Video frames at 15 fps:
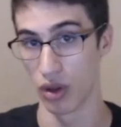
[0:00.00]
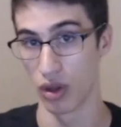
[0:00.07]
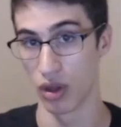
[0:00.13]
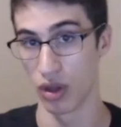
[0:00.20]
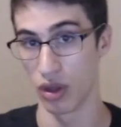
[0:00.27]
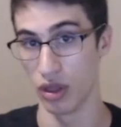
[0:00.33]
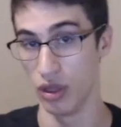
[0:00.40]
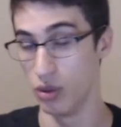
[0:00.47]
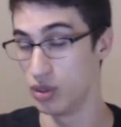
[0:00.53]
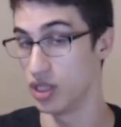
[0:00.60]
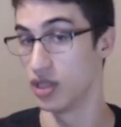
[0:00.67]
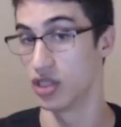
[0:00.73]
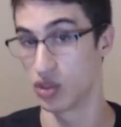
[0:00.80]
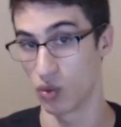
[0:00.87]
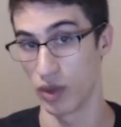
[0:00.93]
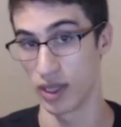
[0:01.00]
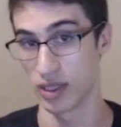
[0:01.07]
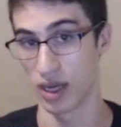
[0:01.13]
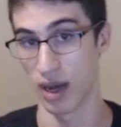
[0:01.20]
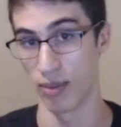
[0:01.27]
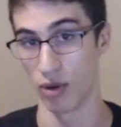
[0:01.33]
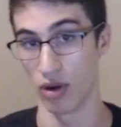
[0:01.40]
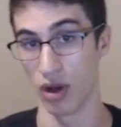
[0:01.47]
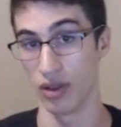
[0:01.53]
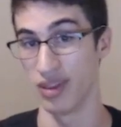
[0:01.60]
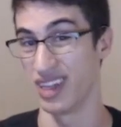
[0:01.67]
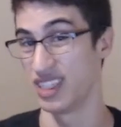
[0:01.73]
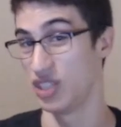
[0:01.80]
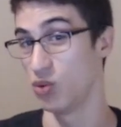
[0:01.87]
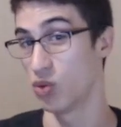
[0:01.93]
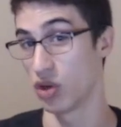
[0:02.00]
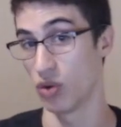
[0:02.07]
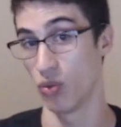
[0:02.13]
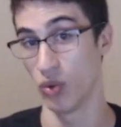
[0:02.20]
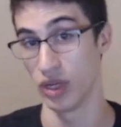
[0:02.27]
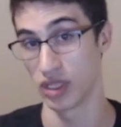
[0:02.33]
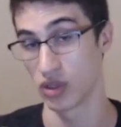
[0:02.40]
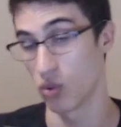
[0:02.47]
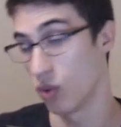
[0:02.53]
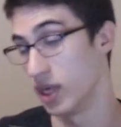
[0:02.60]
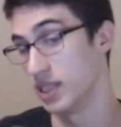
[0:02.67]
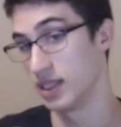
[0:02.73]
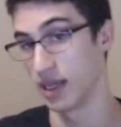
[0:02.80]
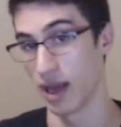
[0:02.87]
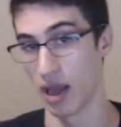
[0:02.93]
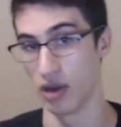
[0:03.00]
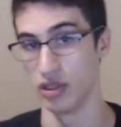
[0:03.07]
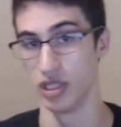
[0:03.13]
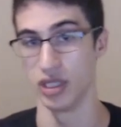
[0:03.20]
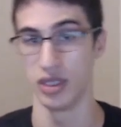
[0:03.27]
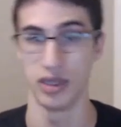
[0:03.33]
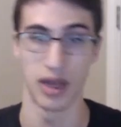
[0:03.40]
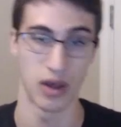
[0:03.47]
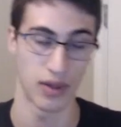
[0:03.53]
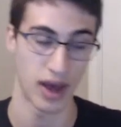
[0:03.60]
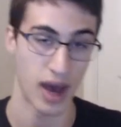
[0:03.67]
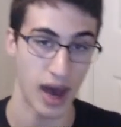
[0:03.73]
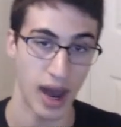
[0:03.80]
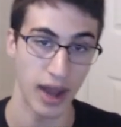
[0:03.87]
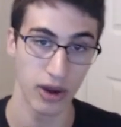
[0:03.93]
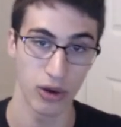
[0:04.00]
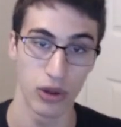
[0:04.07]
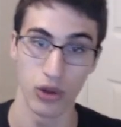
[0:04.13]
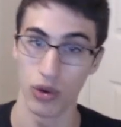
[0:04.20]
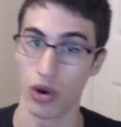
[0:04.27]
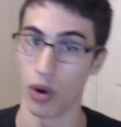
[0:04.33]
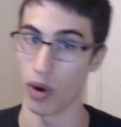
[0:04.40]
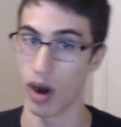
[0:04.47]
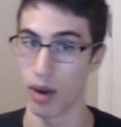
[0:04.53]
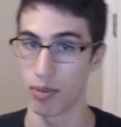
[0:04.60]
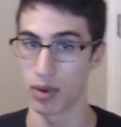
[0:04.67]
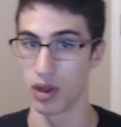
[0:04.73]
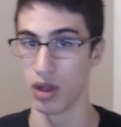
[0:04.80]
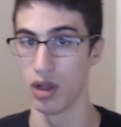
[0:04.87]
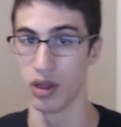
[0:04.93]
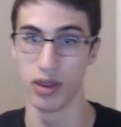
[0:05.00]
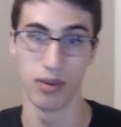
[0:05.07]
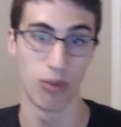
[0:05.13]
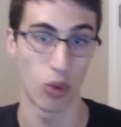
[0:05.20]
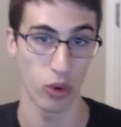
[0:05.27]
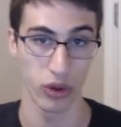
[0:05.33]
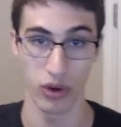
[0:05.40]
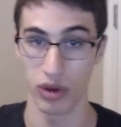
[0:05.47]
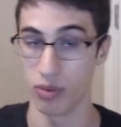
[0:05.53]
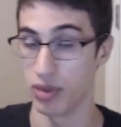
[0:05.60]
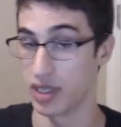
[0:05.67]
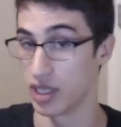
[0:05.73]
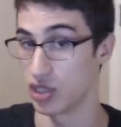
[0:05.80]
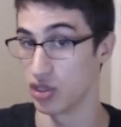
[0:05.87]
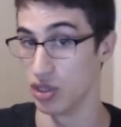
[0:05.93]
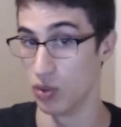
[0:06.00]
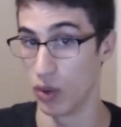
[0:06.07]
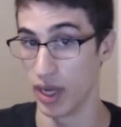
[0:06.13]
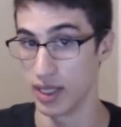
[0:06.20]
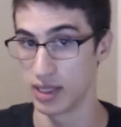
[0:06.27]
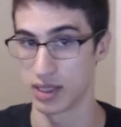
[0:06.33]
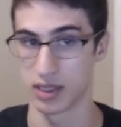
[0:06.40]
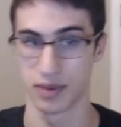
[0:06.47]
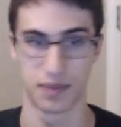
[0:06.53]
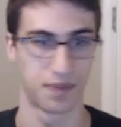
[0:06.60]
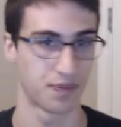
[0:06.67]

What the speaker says: using the swing timer unless you want to risk wasting energy. Now, the higher you go up, the more you could potentially waste.